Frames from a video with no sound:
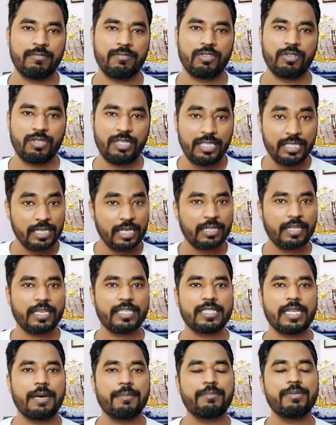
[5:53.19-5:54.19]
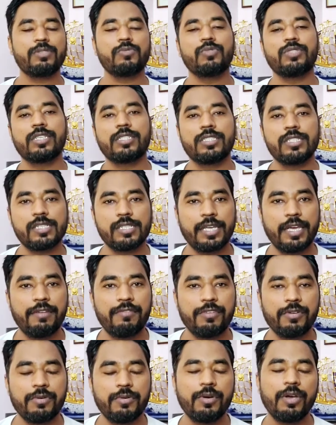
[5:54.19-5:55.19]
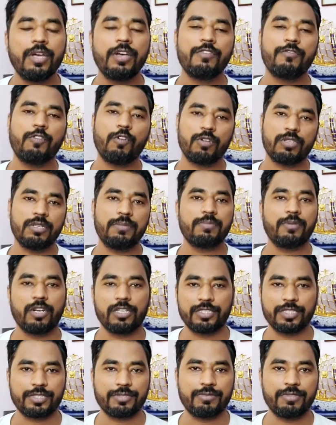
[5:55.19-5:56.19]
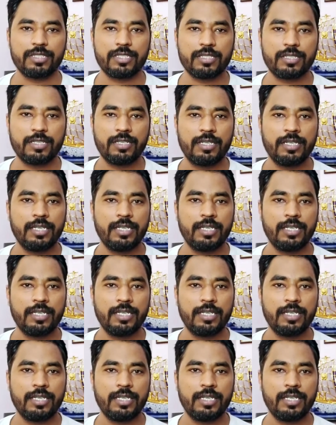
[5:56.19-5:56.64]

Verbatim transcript: So these are the examples which I just gave you for the project risk.